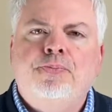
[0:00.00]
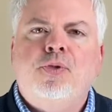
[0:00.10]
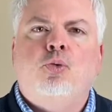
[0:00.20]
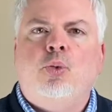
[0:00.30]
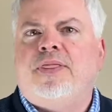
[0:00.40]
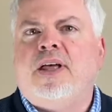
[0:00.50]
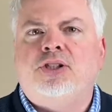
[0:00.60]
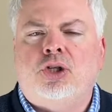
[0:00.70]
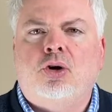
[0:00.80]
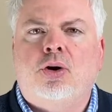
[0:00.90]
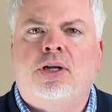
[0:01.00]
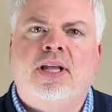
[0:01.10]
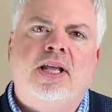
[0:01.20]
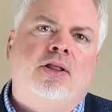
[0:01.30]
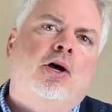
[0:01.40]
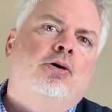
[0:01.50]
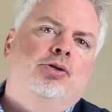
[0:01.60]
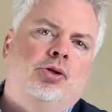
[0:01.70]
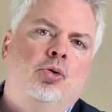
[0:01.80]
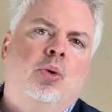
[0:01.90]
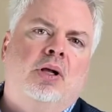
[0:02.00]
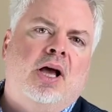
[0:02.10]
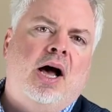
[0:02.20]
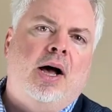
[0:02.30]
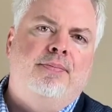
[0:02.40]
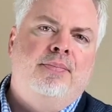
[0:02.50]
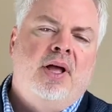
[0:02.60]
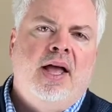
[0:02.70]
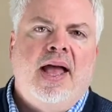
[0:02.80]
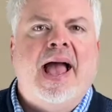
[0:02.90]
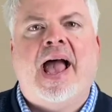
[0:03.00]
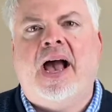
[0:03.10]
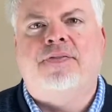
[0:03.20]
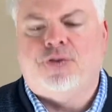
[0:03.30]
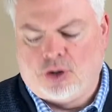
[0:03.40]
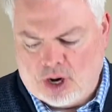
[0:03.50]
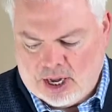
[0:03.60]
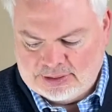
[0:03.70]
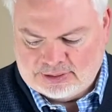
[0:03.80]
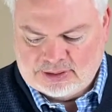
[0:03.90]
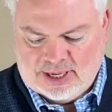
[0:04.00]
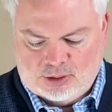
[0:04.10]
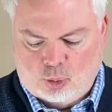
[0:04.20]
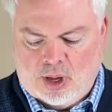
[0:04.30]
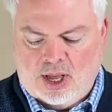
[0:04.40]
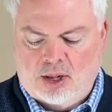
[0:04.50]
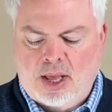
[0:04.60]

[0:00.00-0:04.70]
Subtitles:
with us currently, and those who will come after us as well.